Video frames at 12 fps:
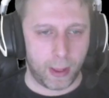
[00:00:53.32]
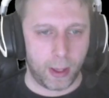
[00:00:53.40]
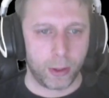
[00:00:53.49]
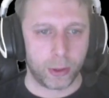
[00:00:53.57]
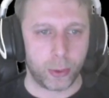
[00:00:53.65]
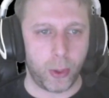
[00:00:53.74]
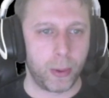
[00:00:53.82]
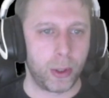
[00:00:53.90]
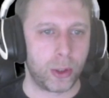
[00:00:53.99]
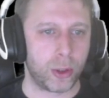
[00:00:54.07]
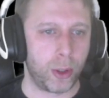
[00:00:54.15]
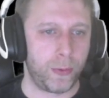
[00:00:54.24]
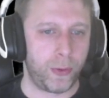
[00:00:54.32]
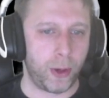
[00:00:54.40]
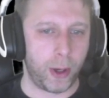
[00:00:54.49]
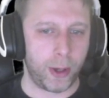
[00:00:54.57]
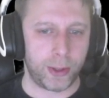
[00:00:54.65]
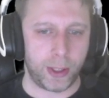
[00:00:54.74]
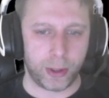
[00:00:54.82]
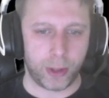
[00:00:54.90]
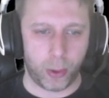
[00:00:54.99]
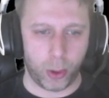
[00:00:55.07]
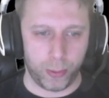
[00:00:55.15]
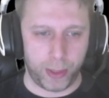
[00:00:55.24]
So what I'm going to show you first is
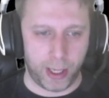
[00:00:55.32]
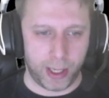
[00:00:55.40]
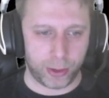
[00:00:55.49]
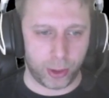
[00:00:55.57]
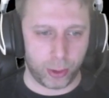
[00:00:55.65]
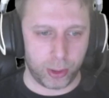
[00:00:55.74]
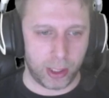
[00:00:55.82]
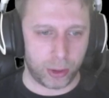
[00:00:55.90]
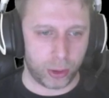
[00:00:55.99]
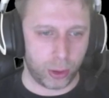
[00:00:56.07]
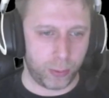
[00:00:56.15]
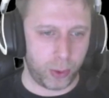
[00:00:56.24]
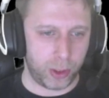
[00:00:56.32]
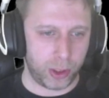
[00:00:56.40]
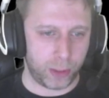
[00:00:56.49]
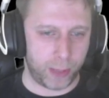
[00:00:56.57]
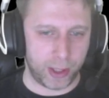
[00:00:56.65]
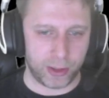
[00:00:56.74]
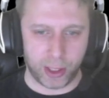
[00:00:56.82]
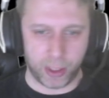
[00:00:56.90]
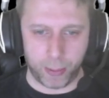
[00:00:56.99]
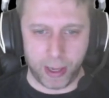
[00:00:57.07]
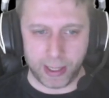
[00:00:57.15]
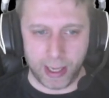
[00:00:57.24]
our updates on GitHub, which is basically the
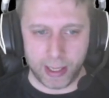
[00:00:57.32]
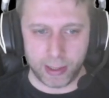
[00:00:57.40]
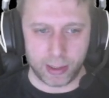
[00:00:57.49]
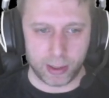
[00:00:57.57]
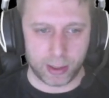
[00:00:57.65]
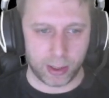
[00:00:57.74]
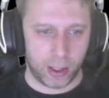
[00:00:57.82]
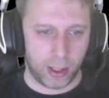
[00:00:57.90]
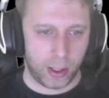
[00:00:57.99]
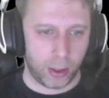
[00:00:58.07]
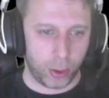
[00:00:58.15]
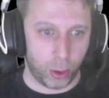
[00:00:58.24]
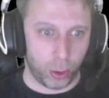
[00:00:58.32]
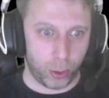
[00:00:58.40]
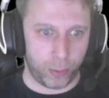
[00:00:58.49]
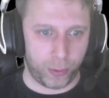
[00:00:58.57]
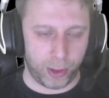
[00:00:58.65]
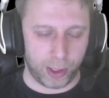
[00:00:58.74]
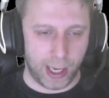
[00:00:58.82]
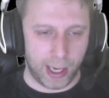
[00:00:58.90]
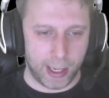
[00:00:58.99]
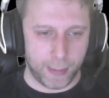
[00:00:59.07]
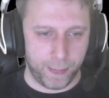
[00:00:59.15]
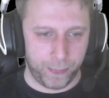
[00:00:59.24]
back end code for the
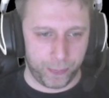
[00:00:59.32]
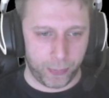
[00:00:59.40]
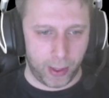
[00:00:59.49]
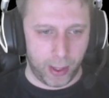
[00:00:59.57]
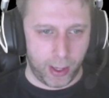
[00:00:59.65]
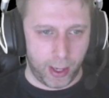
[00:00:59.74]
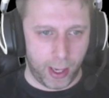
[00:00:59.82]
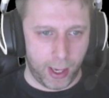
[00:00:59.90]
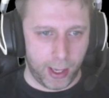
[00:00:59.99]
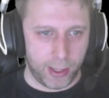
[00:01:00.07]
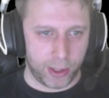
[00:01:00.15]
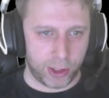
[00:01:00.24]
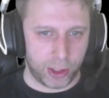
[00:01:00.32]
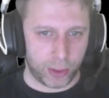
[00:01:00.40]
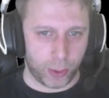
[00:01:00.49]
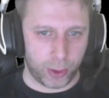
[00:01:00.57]
game. And this is what